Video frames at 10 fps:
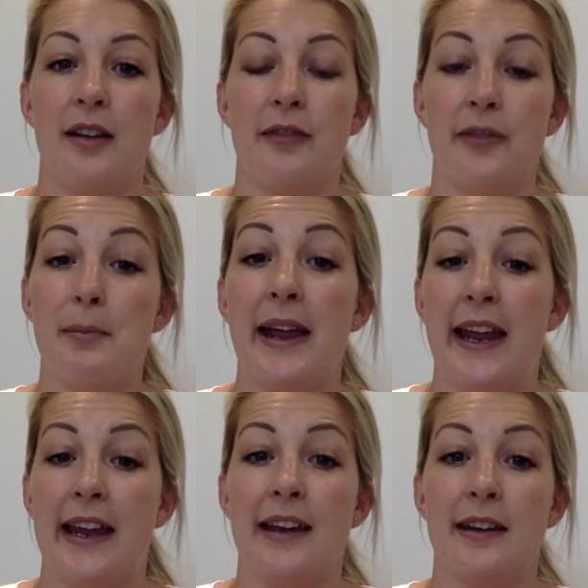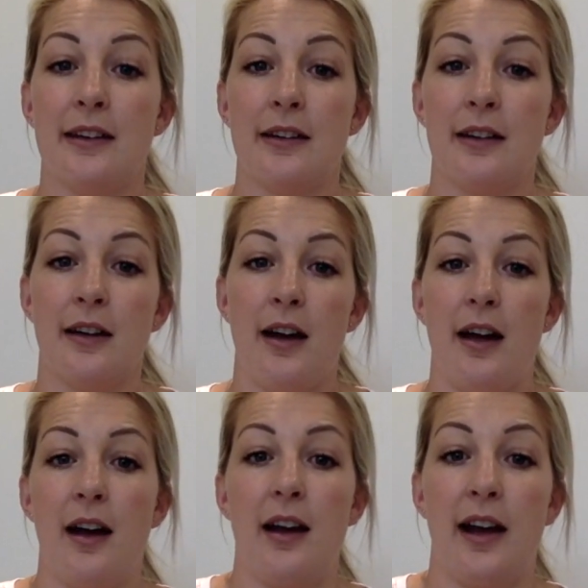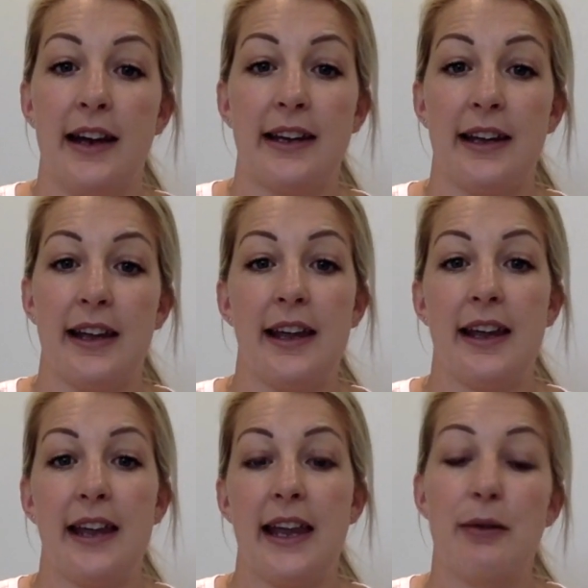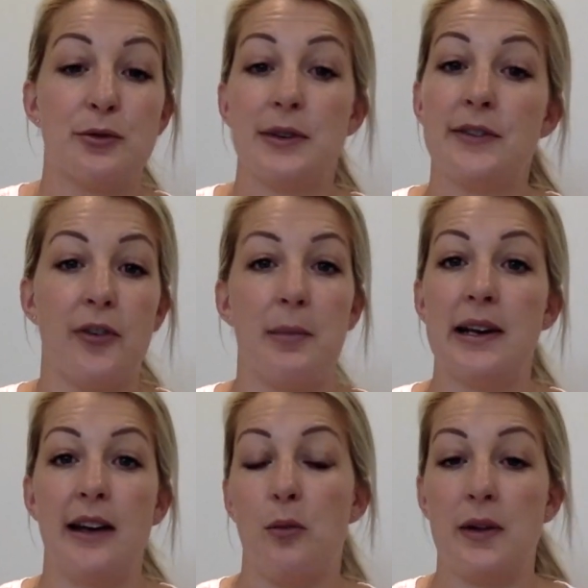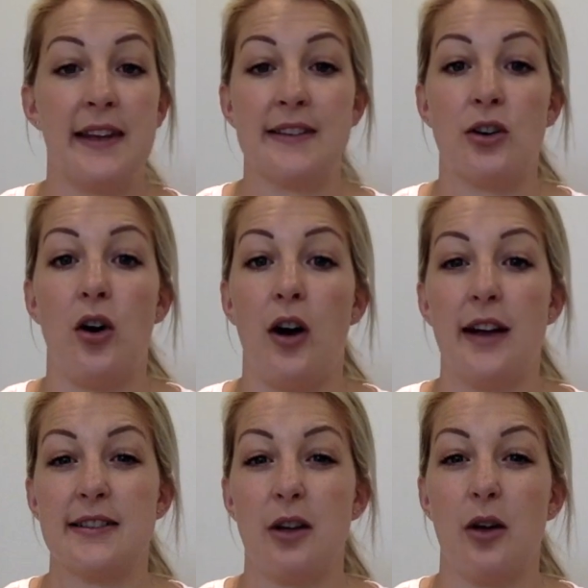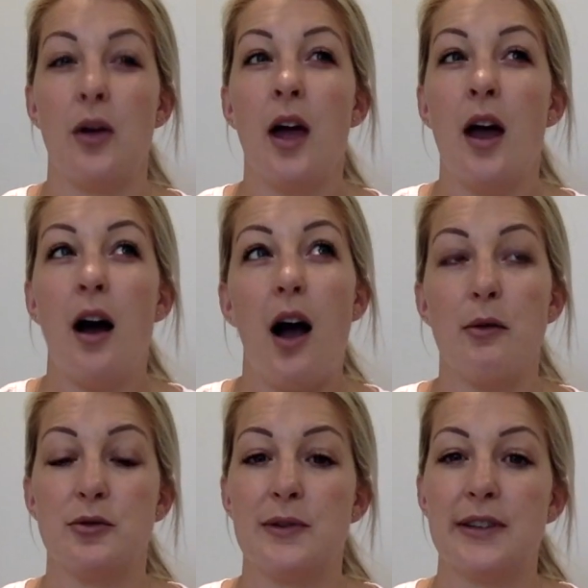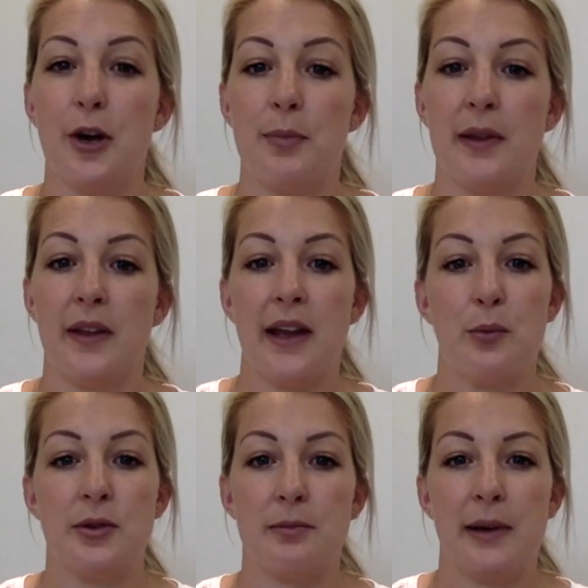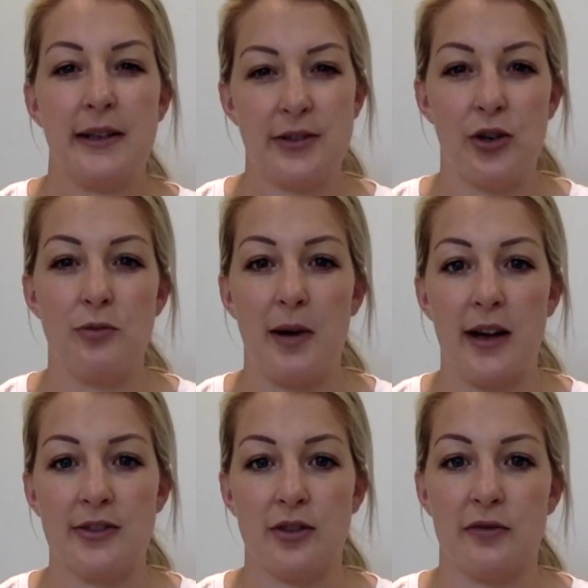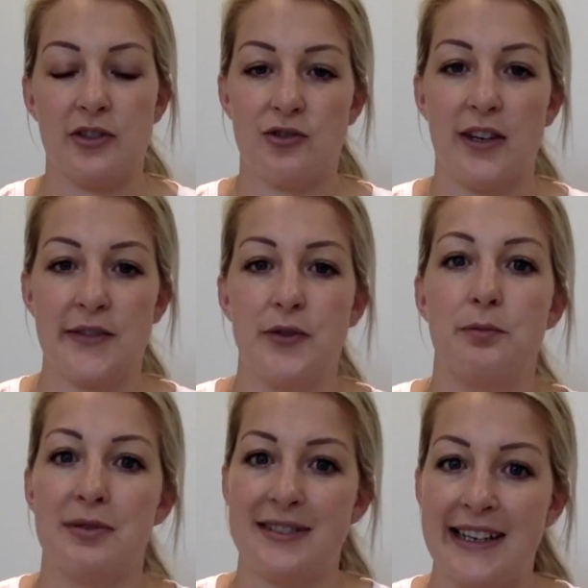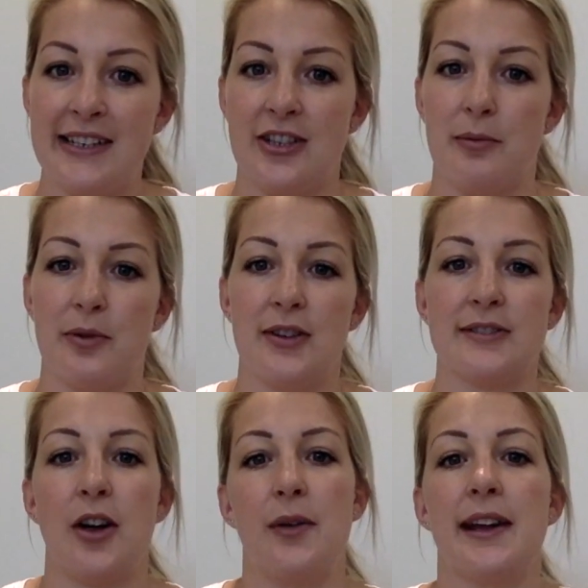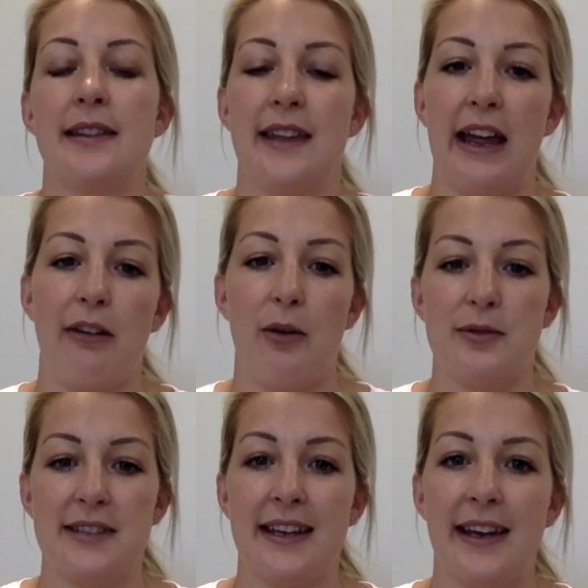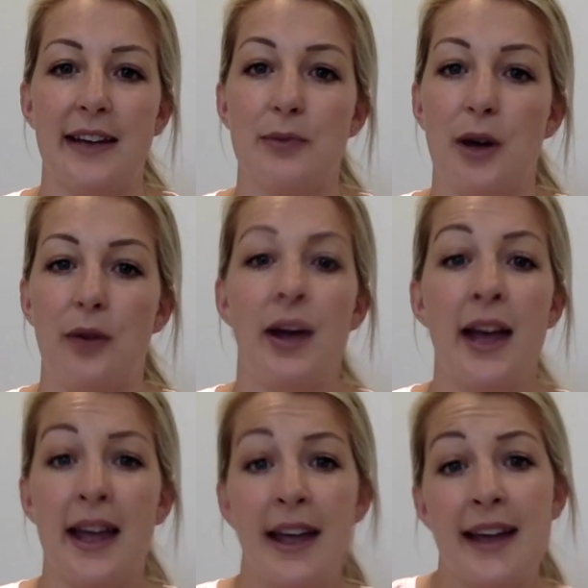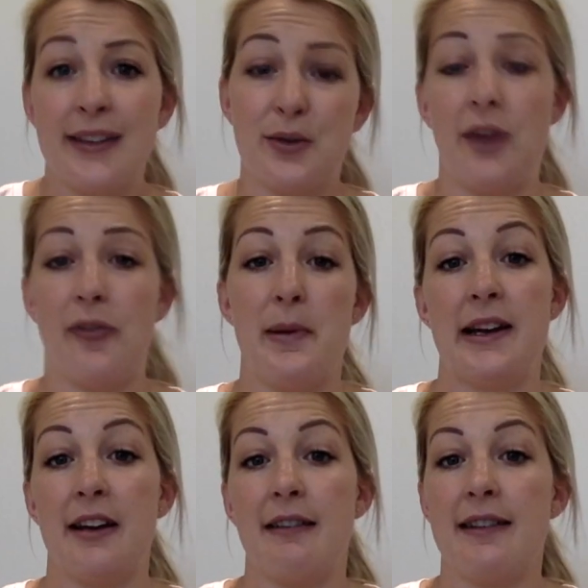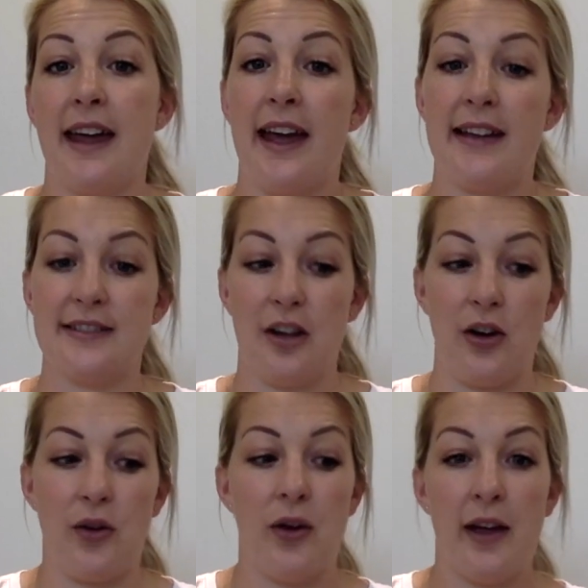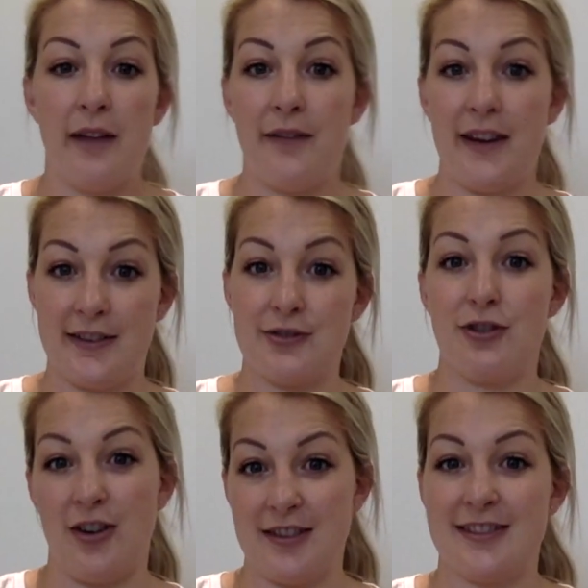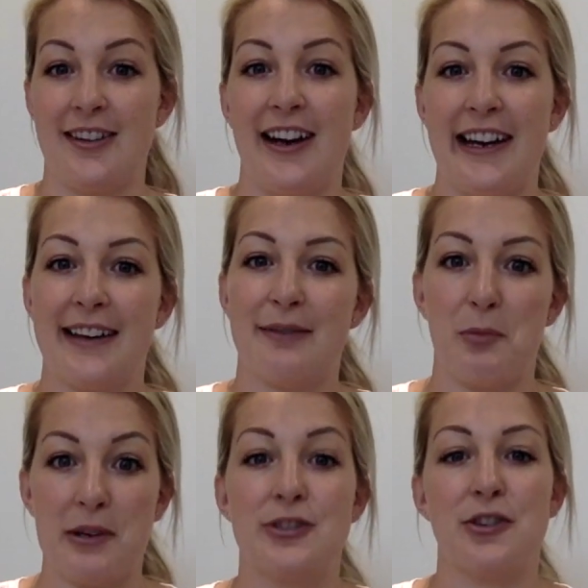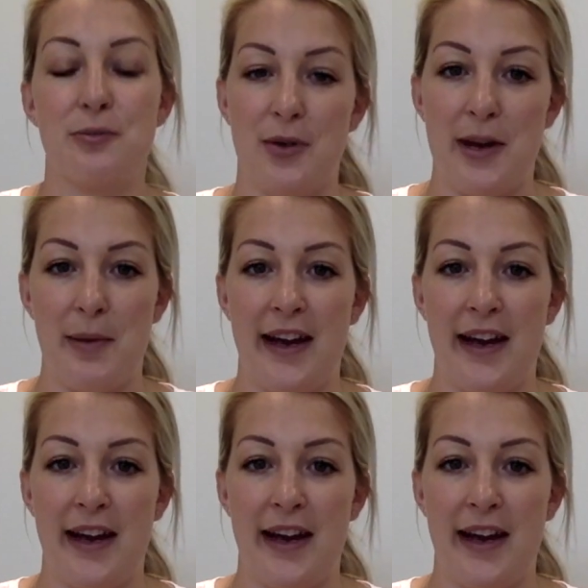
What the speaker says: For me, like, he was always familiar with his cot. So I was always hoping that it wouldn't be too much of a stressful procedure, because going in there, I was thinking, well, he's quite familiar in there, so fingers crossed, like, when we do put him